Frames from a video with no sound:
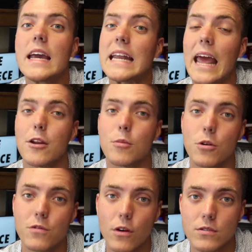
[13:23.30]
can handle
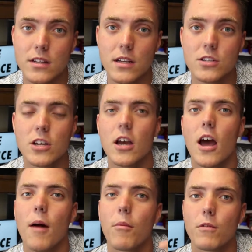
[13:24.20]
more voltage.
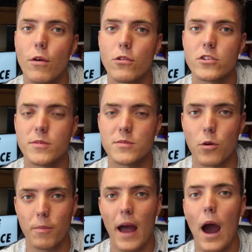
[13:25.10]
More voltage means
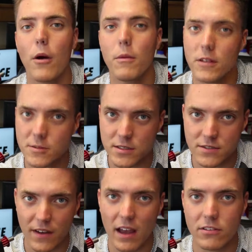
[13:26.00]
more power, which
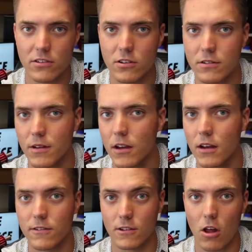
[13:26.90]
means faster
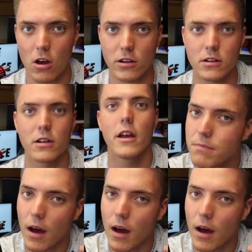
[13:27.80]
for longer.